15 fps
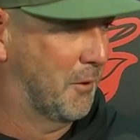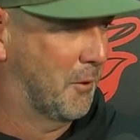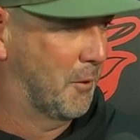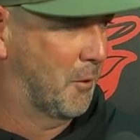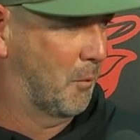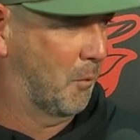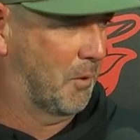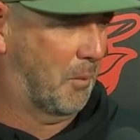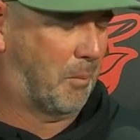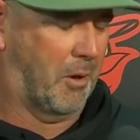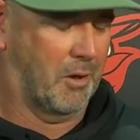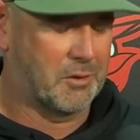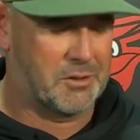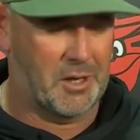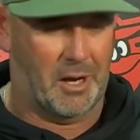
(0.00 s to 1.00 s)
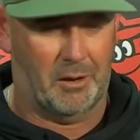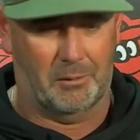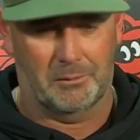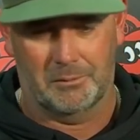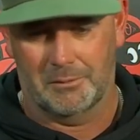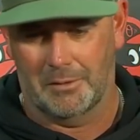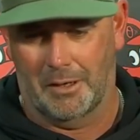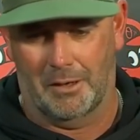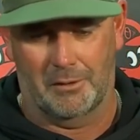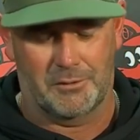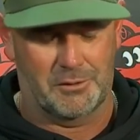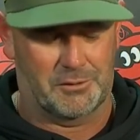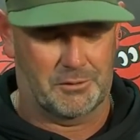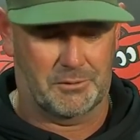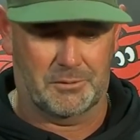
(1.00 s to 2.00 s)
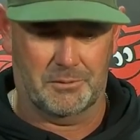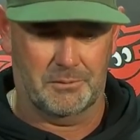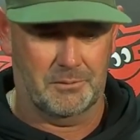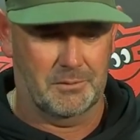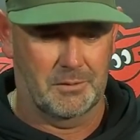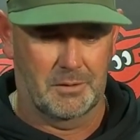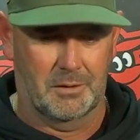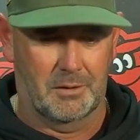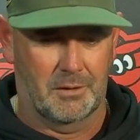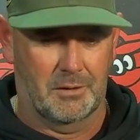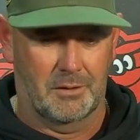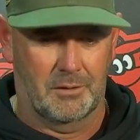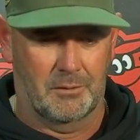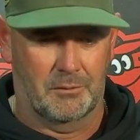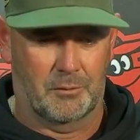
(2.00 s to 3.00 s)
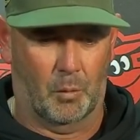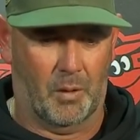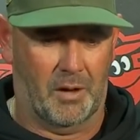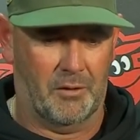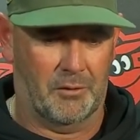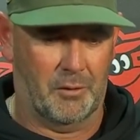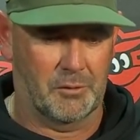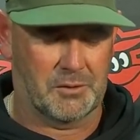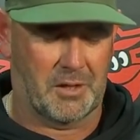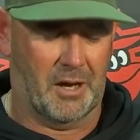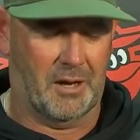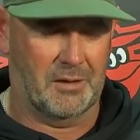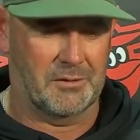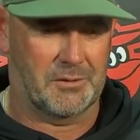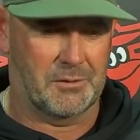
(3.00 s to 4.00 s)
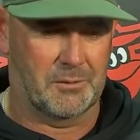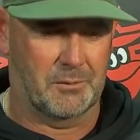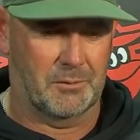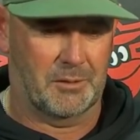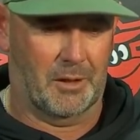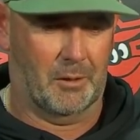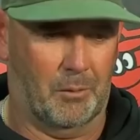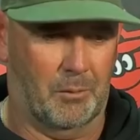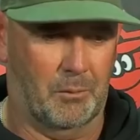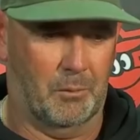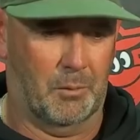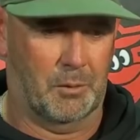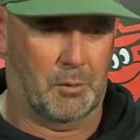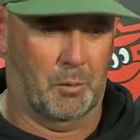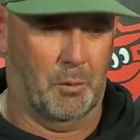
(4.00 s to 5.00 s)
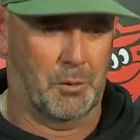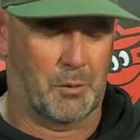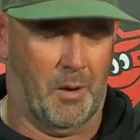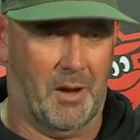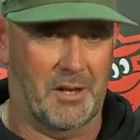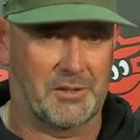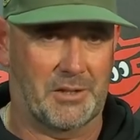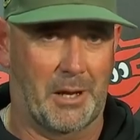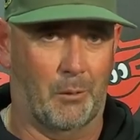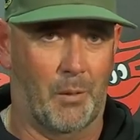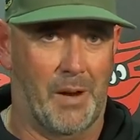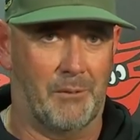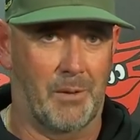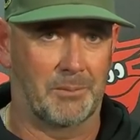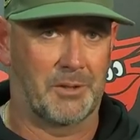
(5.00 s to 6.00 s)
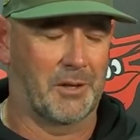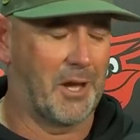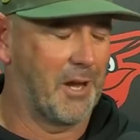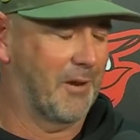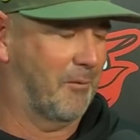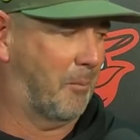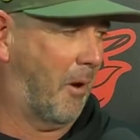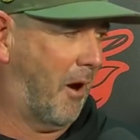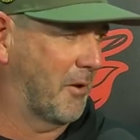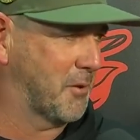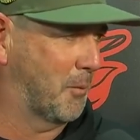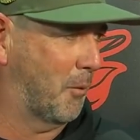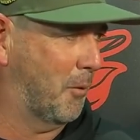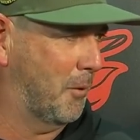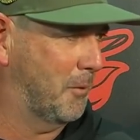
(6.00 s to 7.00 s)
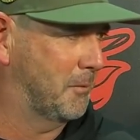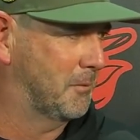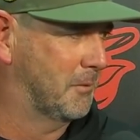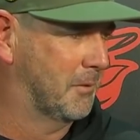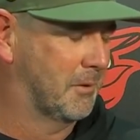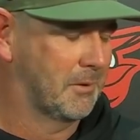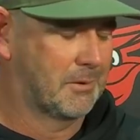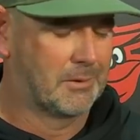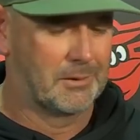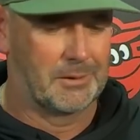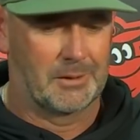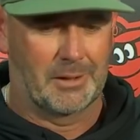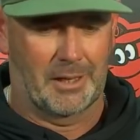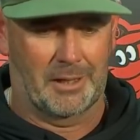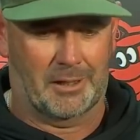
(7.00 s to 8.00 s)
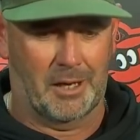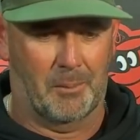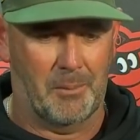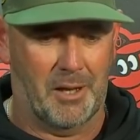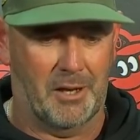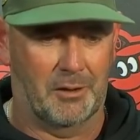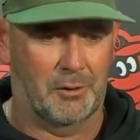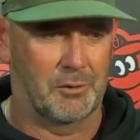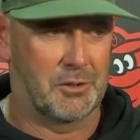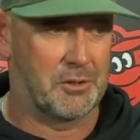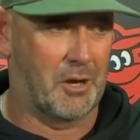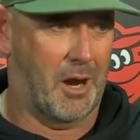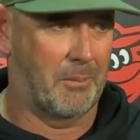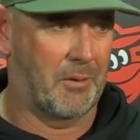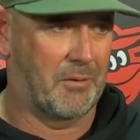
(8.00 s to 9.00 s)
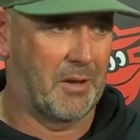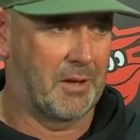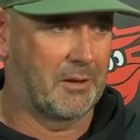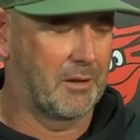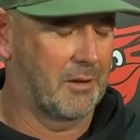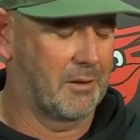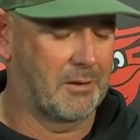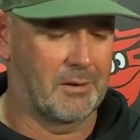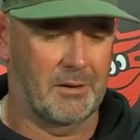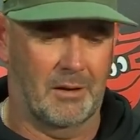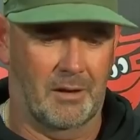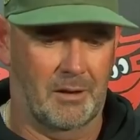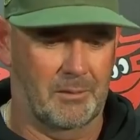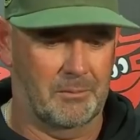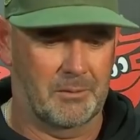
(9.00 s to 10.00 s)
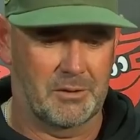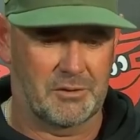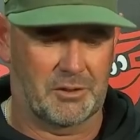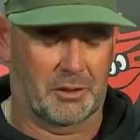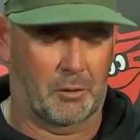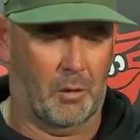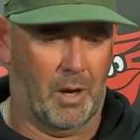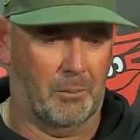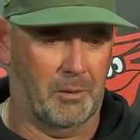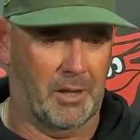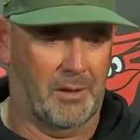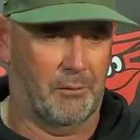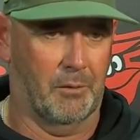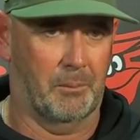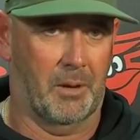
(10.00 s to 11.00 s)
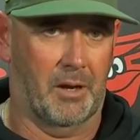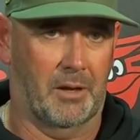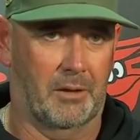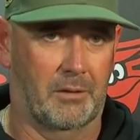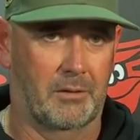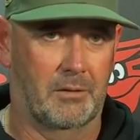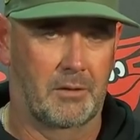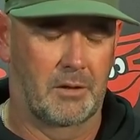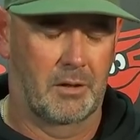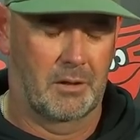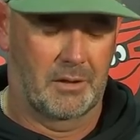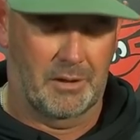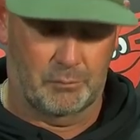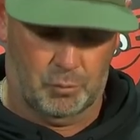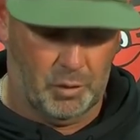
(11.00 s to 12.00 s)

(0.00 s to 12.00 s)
with a punch out. Just the way that those guys that which we were trying to stay away from today if possible and come in and do the job that they did. Just an incredible effort by really